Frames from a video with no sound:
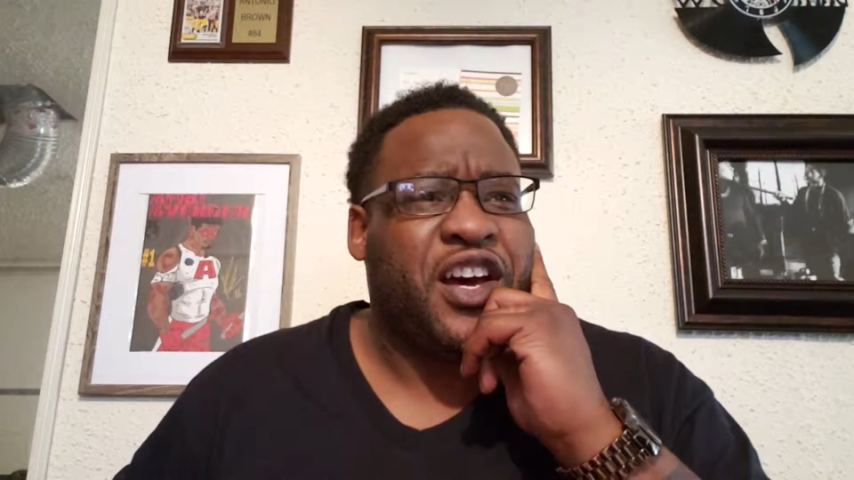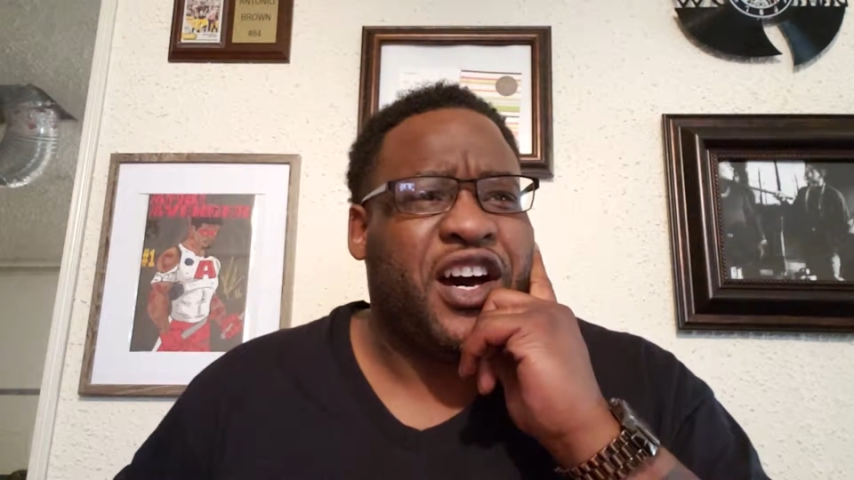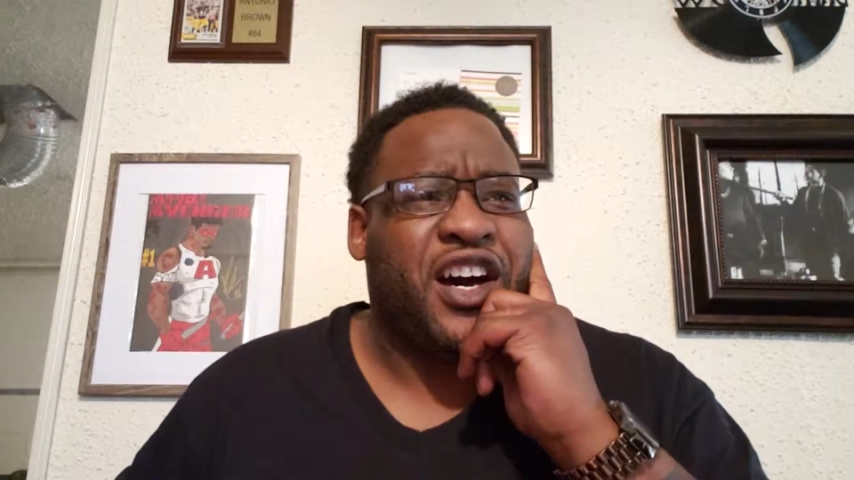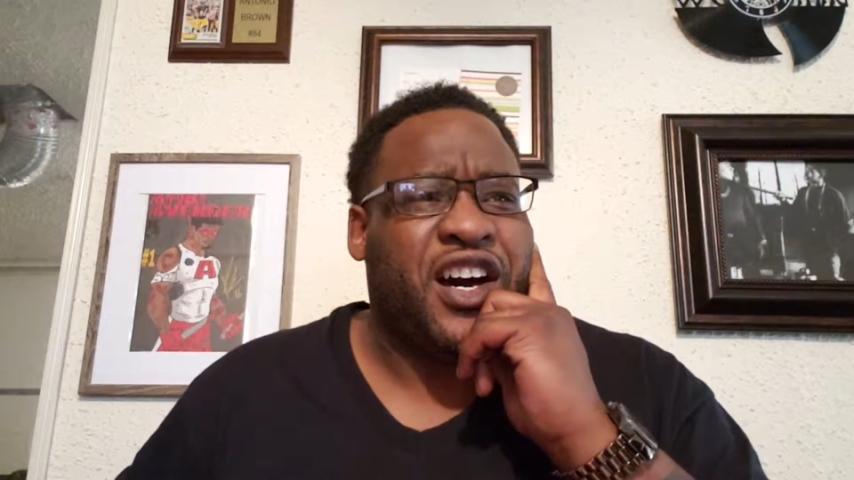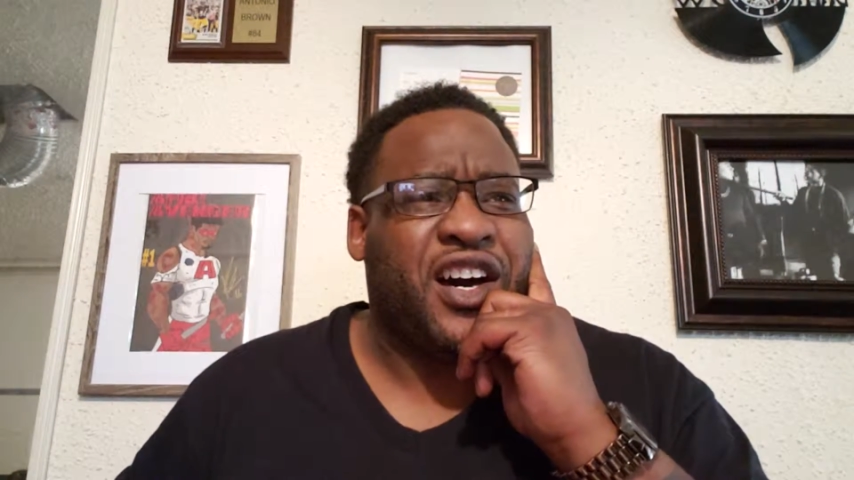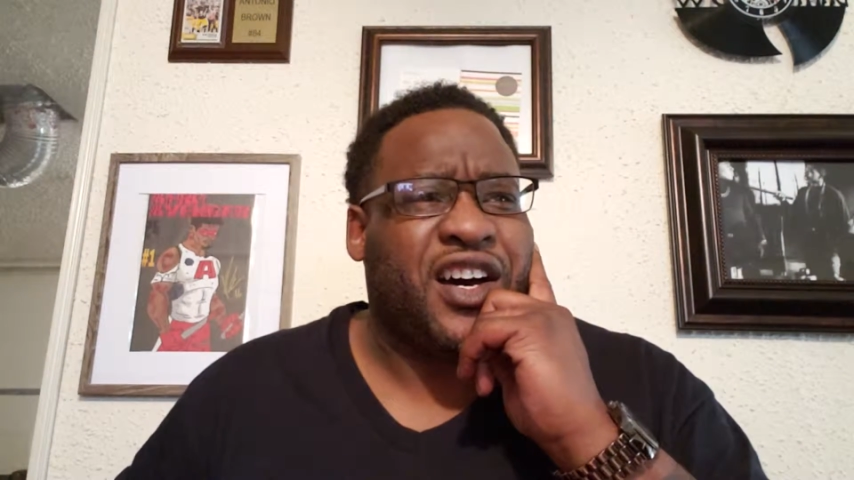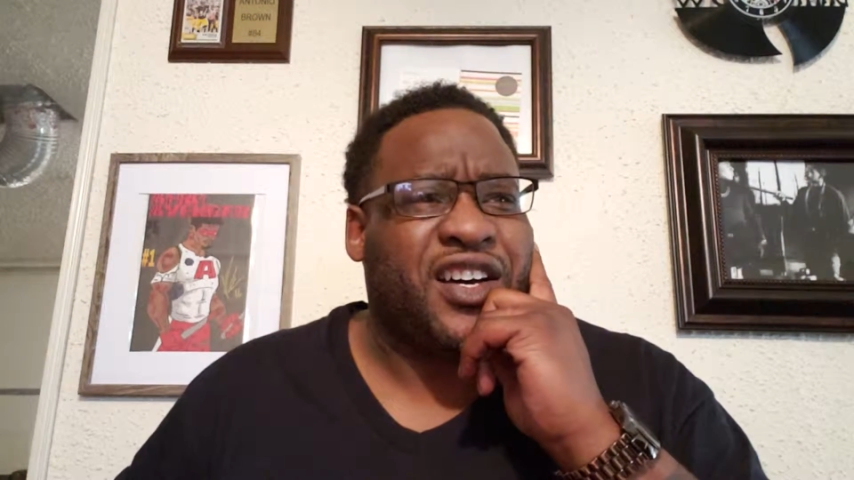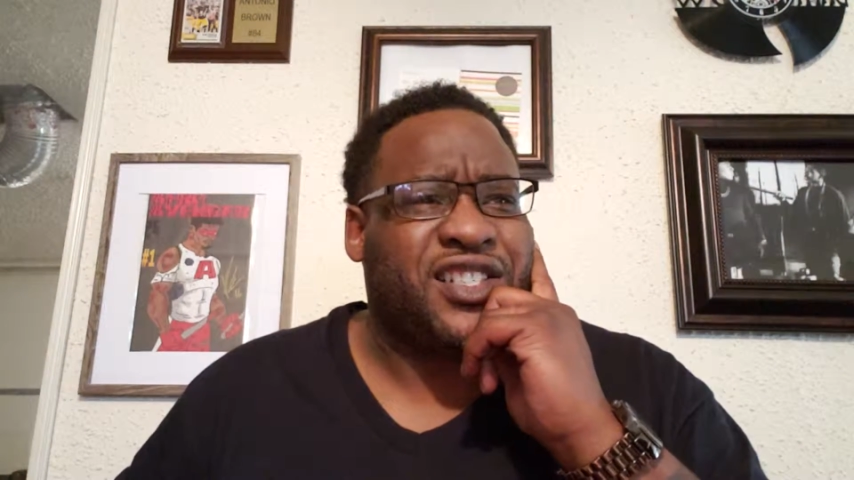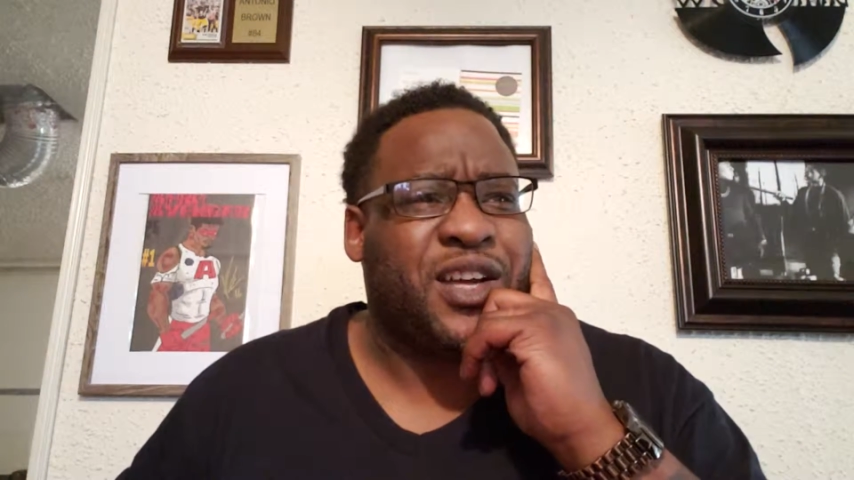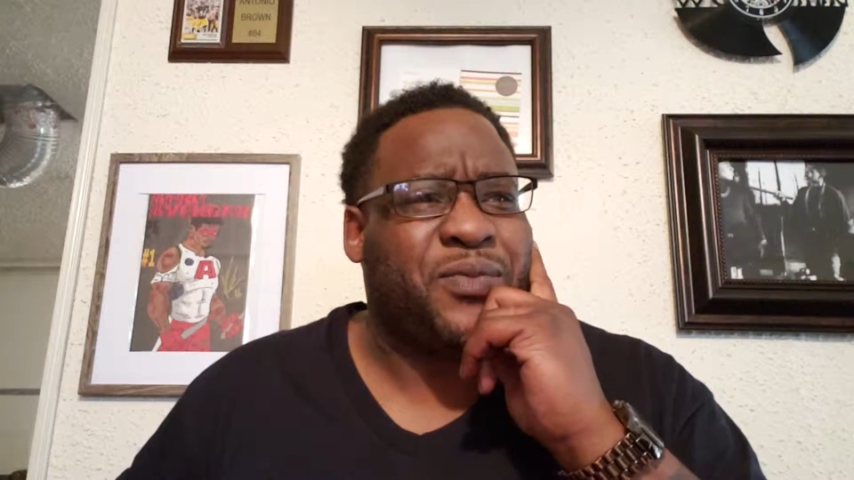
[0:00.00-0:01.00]

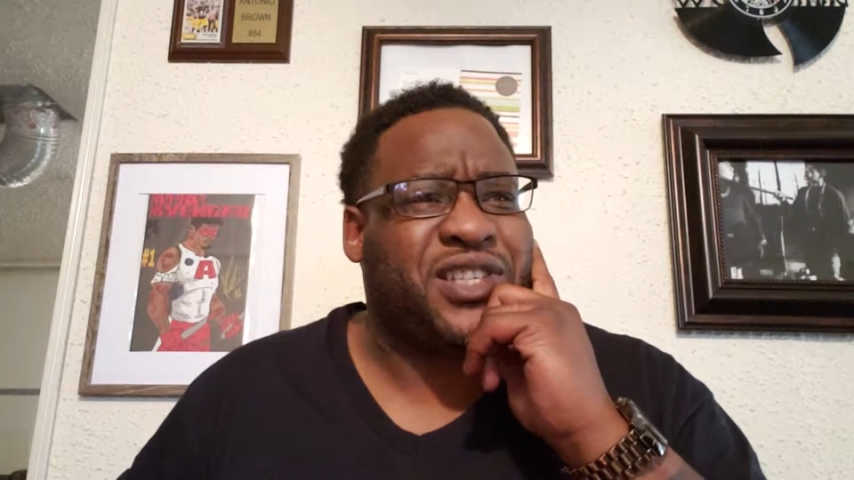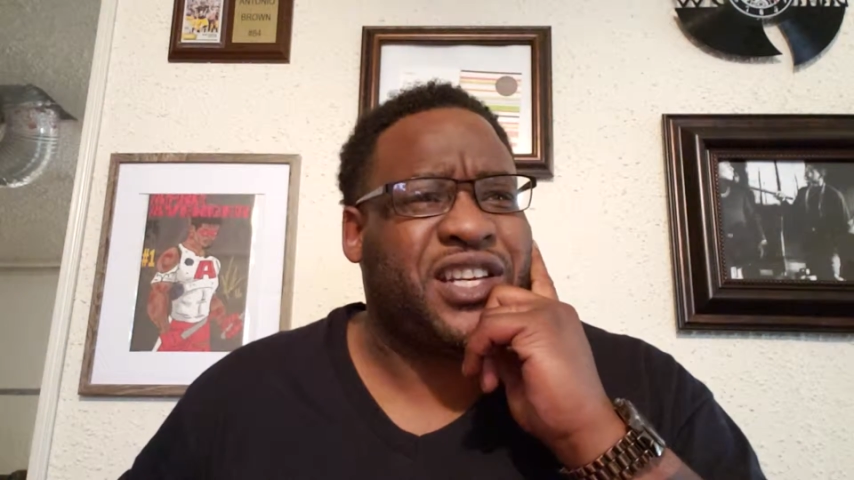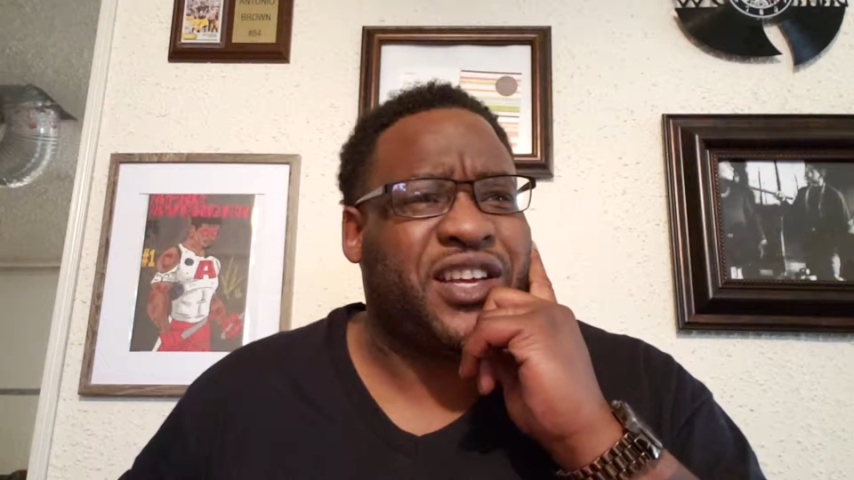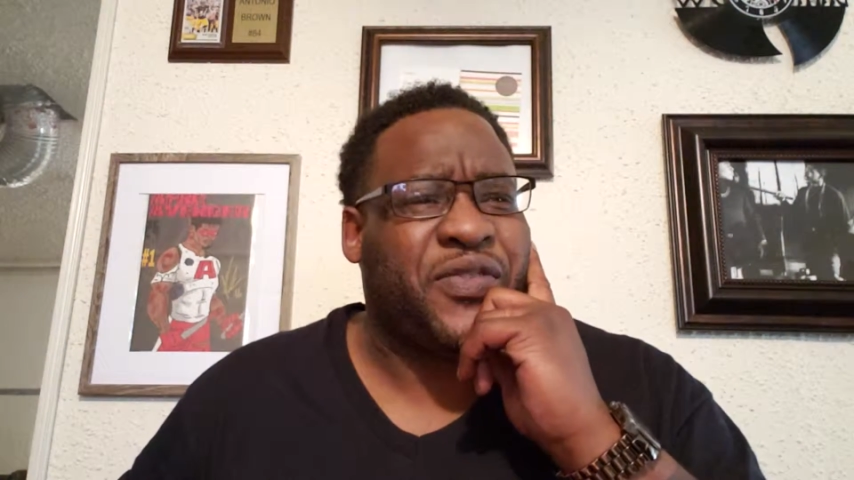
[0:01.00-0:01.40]
something to the